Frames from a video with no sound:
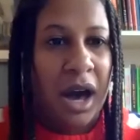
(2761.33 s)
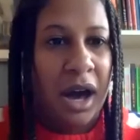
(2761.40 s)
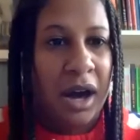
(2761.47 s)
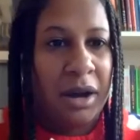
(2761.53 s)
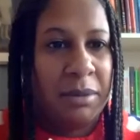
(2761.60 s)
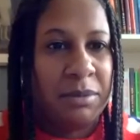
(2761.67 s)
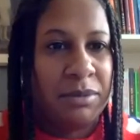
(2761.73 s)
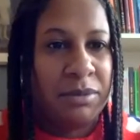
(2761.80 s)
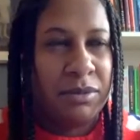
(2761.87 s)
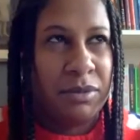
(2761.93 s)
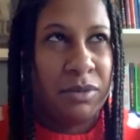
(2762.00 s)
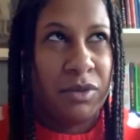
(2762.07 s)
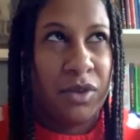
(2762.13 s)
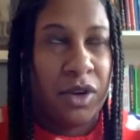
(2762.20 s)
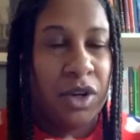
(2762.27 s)

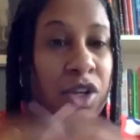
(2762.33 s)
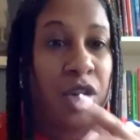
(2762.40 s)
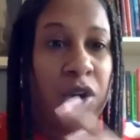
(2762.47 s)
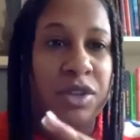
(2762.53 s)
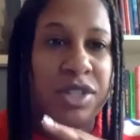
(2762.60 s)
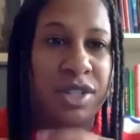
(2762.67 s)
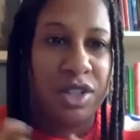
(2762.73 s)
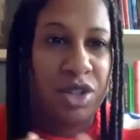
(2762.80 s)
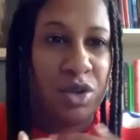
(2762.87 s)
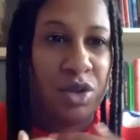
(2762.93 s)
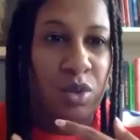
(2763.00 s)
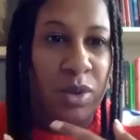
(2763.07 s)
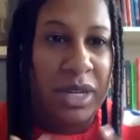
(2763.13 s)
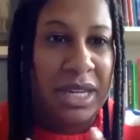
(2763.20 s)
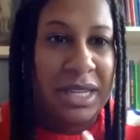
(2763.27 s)
for close to
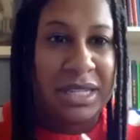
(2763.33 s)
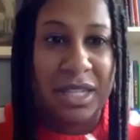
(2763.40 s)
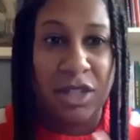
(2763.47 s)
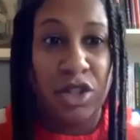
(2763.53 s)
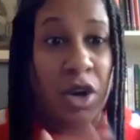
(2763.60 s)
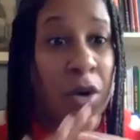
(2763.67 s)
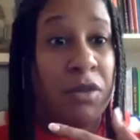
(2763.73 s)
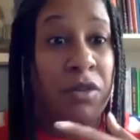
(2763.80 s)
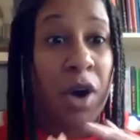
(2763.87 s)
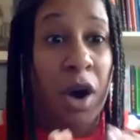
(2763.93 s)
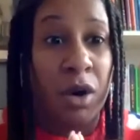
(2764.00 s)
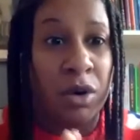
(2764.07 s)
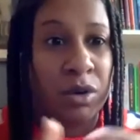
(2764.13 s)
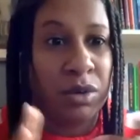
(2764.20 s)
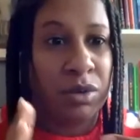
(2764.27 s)
2 weeks. No
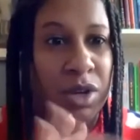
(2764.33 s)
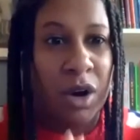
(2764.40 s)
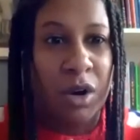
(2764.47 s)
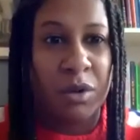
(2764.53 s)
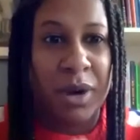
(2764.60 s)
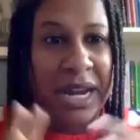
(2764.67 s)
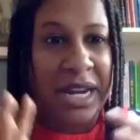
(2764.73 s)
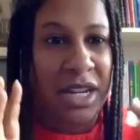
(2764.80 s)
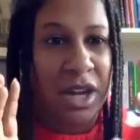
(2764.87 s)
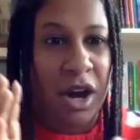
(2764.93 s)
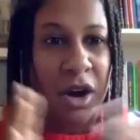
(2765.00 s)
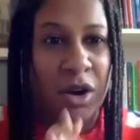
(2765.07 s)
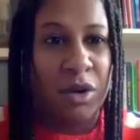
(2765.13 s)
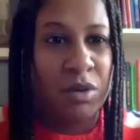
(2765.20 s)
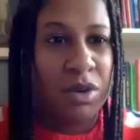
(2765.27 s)
phone, no
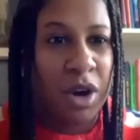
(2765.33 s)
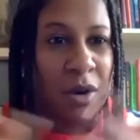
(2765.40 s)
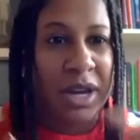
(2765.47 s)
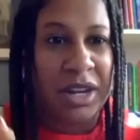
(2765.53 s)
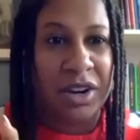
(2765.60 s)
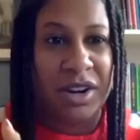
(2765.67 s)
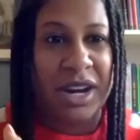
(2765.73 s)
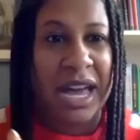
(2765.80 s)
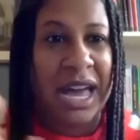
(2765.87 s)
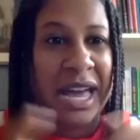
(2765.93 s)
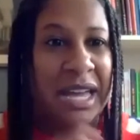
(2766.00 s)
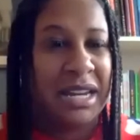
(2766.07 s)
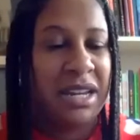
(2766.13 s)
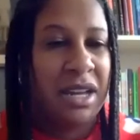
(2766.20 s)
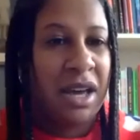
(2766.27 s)
radio, no
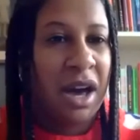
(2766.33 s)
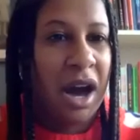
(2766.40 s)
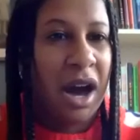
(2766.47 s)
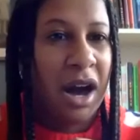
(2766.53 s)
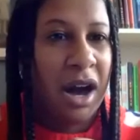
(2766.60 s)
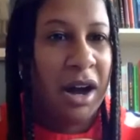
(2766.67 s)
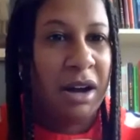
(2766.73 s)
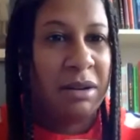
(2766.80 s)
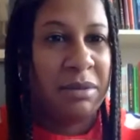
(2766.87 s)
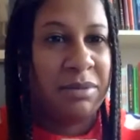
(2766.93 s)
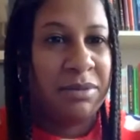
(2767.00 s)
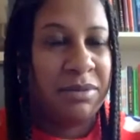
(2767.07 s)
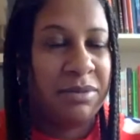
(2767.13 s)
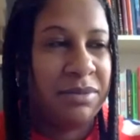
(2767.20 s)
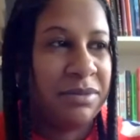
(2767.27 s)
internet.
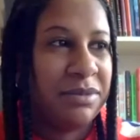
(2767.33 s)
Um,